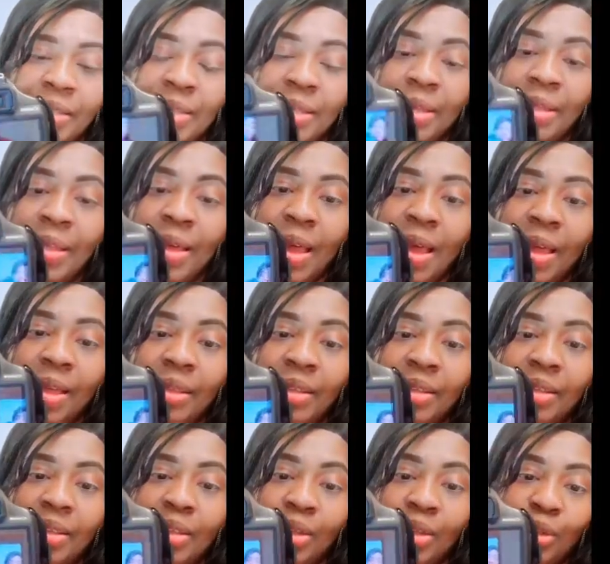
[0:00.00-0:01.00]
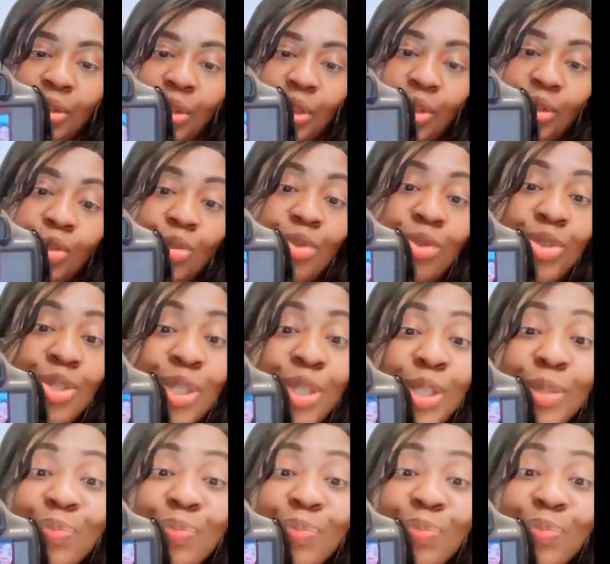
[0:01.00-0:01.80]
See that? Can you see?